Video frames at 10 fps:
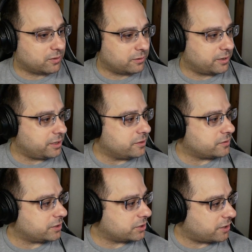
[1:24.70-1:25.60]
controller are you
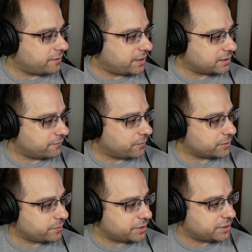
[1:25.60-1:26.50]
using, Sean? That's the
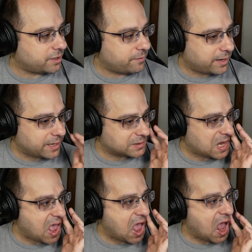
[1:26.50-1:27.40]
first question I would
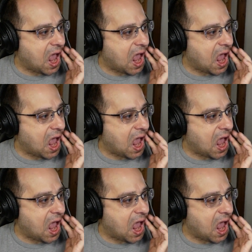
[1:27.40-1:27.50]
ask.